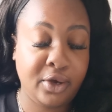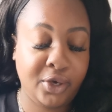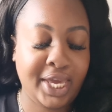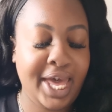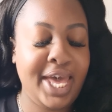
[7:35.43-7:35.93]

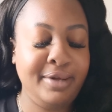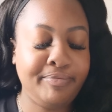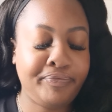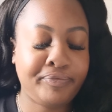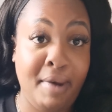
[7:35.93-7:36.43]
Okay,
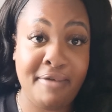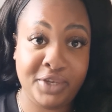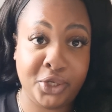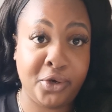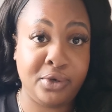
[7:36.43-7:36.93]
my
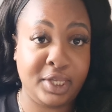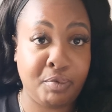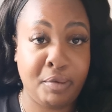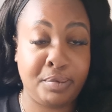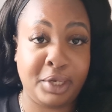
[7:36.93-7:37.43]
video is
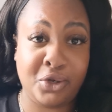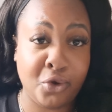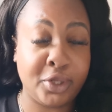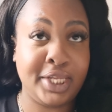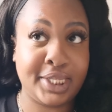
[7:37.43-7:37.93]
probably
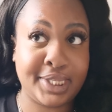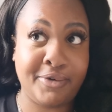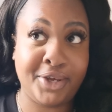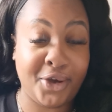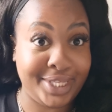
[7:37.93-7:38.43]
not
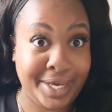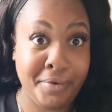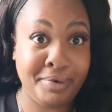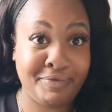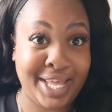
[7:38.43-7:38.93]
necessarily going to
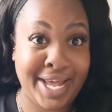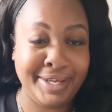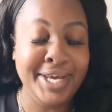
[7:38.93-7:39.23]
help with that.